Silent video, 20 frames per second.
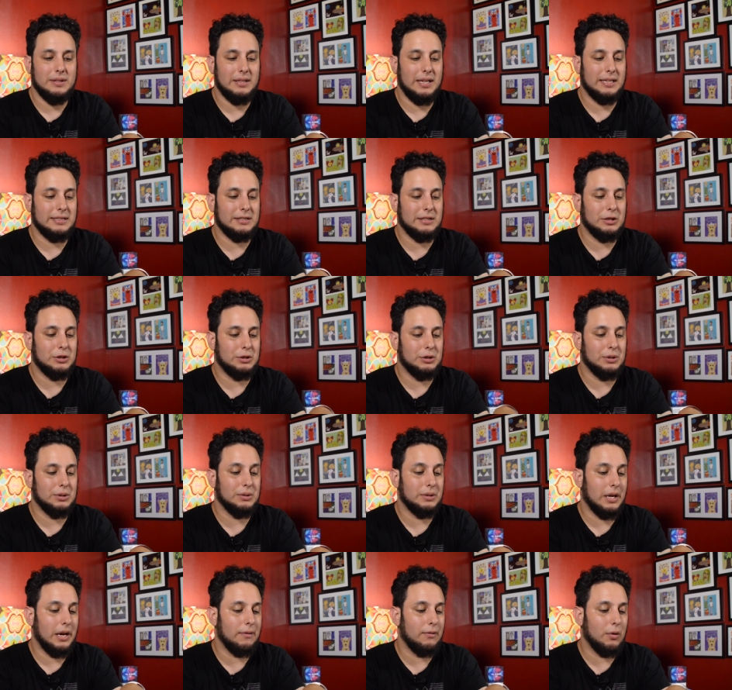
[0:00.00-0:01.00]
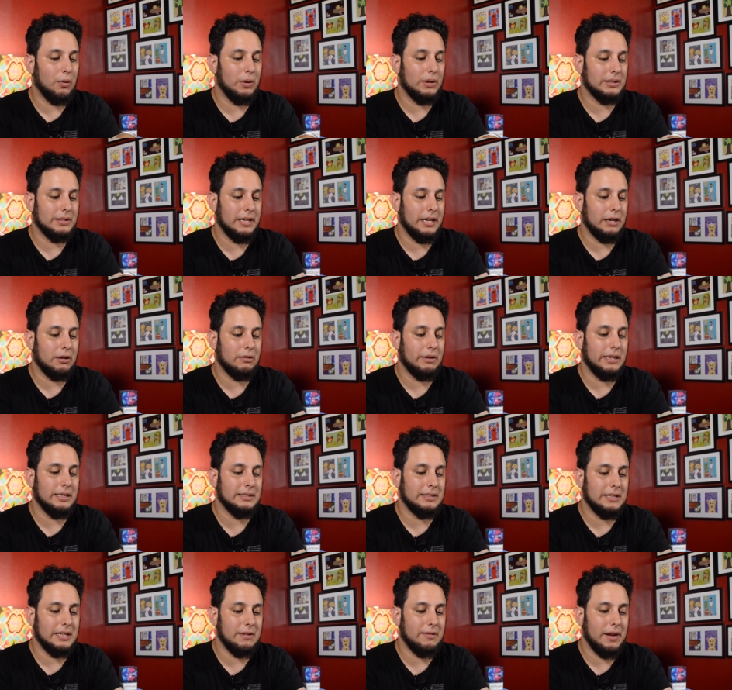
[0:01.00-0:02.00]
That's the truth. I've always liked
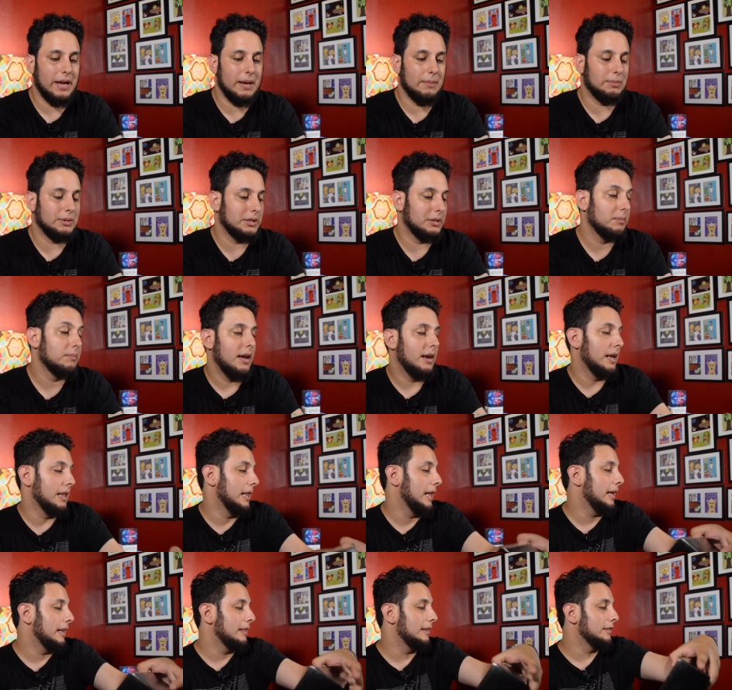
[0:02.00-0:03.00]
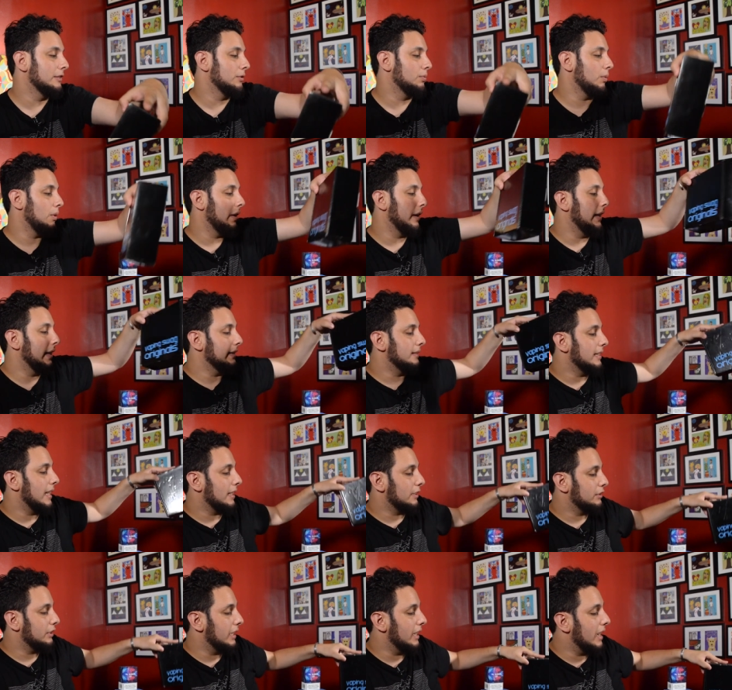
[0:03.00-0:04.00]
green tea vapes. And I like this one. It's
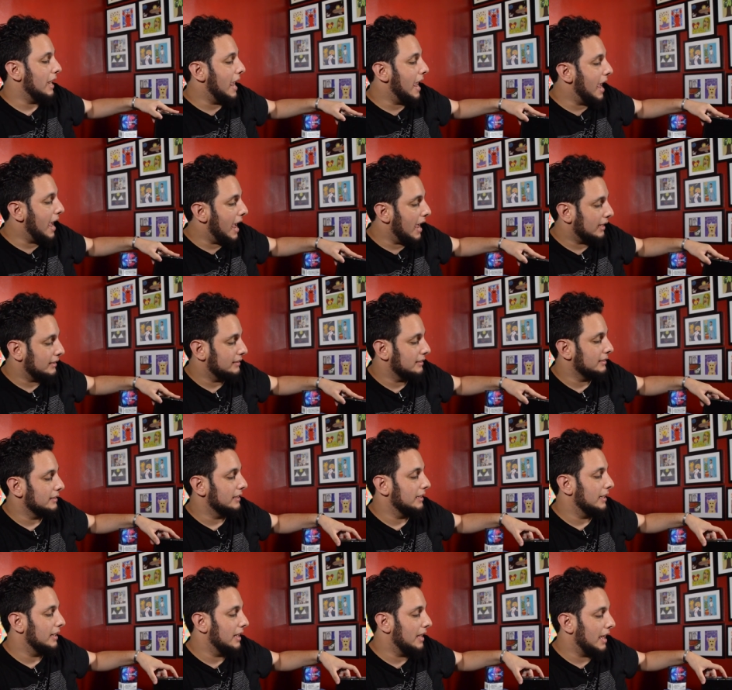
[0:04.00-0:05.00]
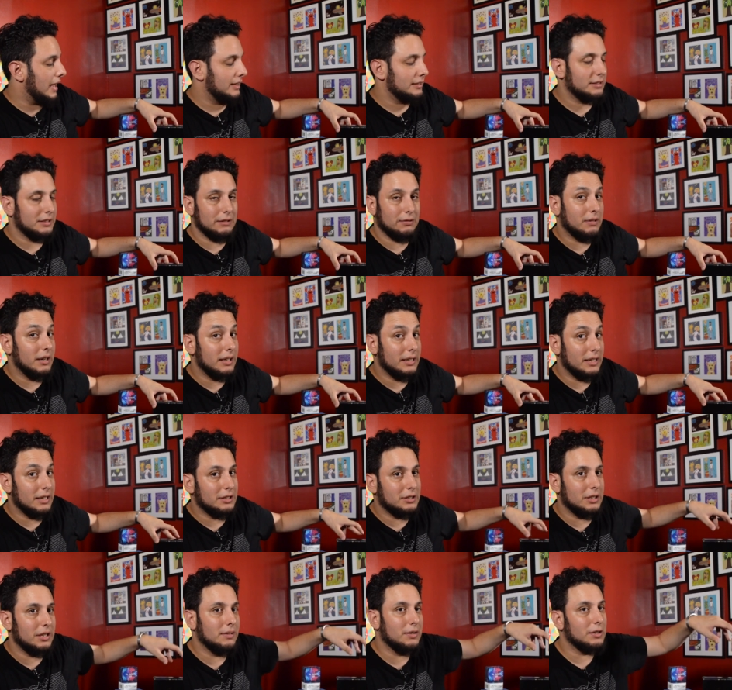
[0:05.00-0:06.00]
actually an excellent, excellent
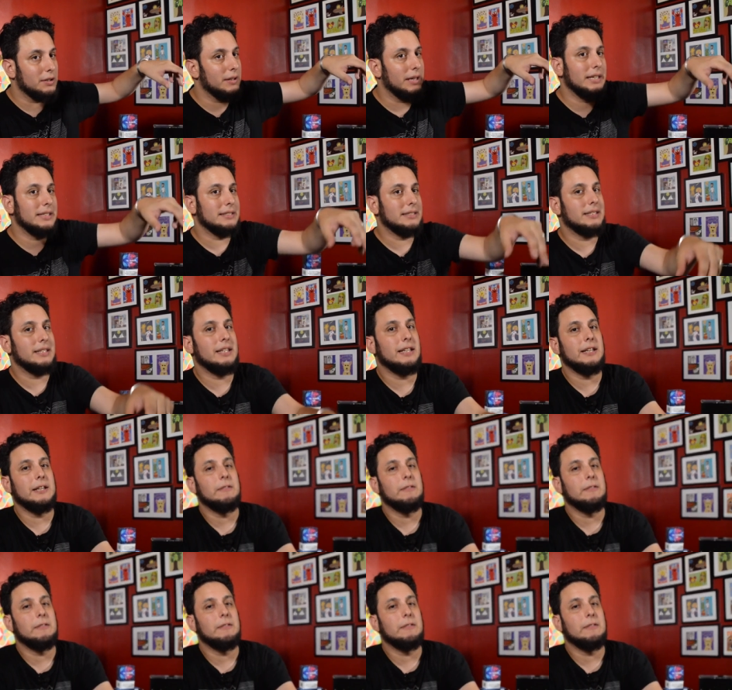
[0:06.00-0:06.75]
rendition of a green tea.